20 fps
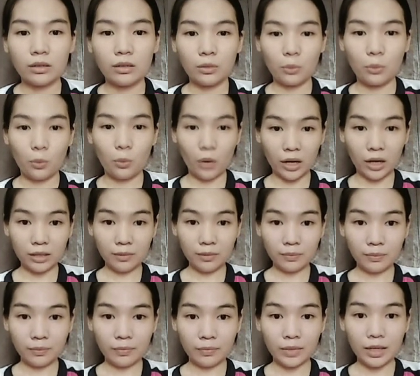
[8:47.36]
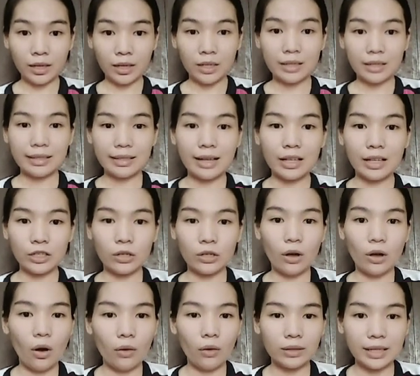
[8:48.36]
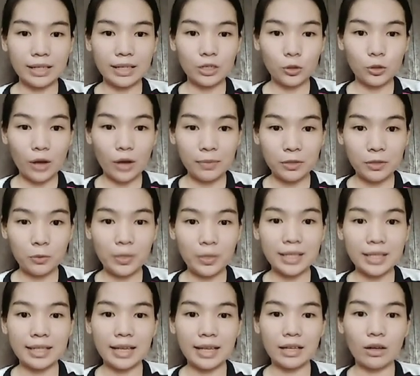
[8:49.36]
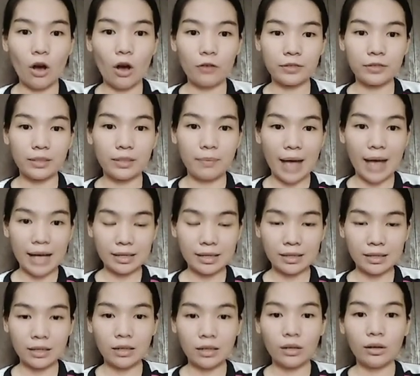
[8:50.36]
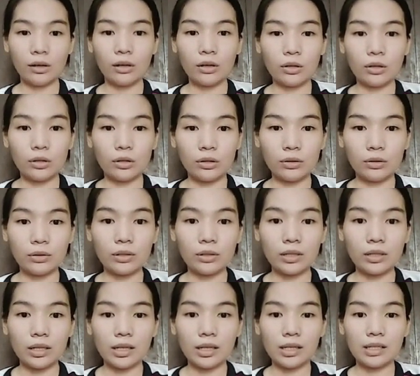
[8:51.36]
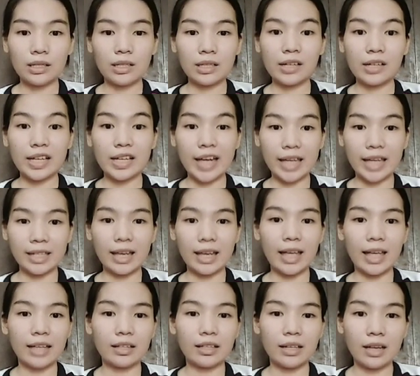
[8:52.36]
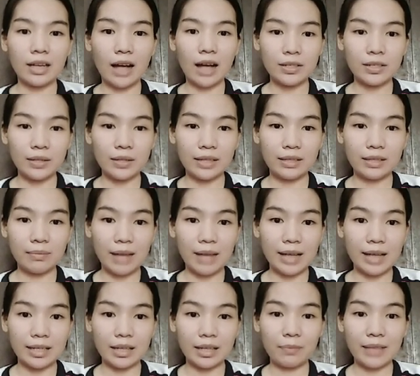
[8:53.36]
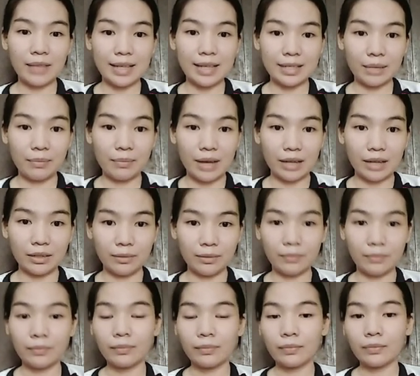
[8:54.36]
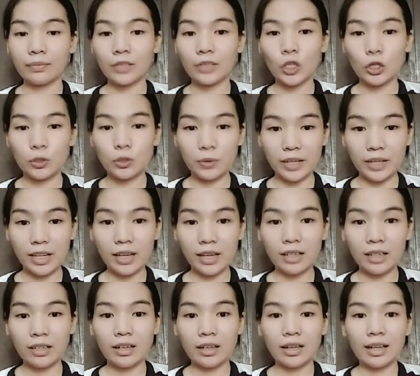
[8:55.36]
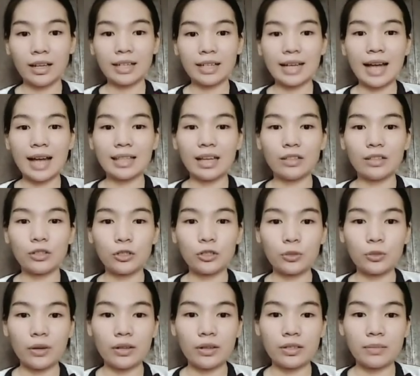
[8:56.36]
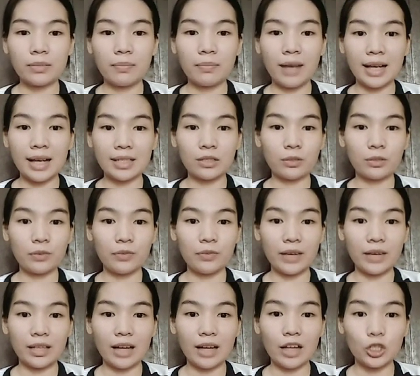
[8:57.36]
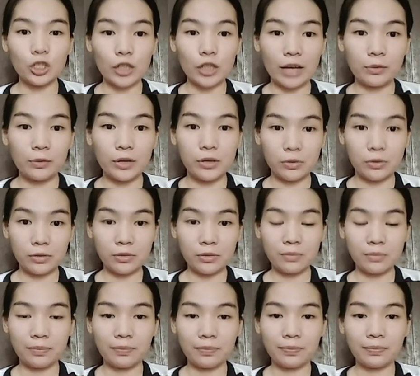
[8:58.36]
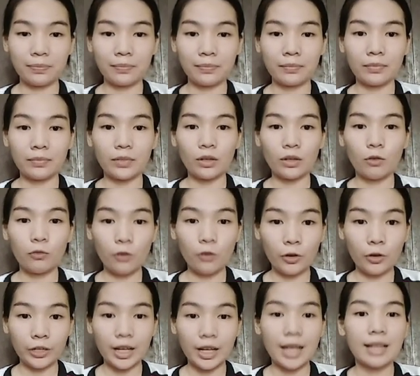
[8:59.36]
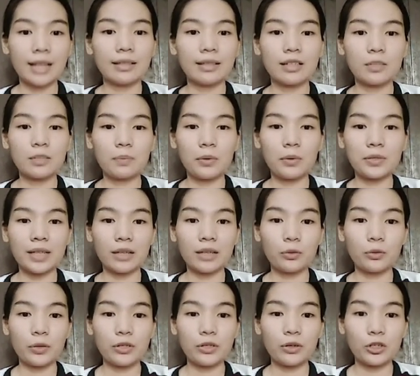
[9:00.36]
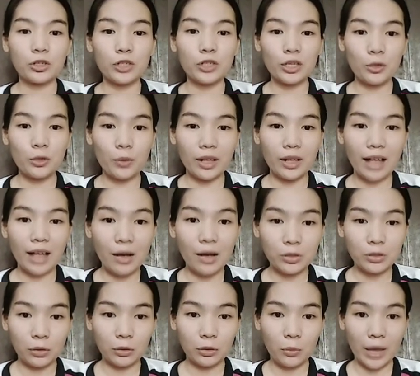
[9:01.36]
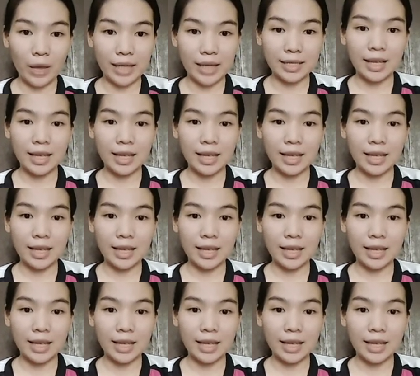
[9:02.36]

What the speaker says: 1. Touch only the straps when taking off the mask. 2. Segregate and isolate the mask in a plastic bag. 3. Cut and destroy masks to prevent unchecked reuse. 4. Dispose it with your general household waste,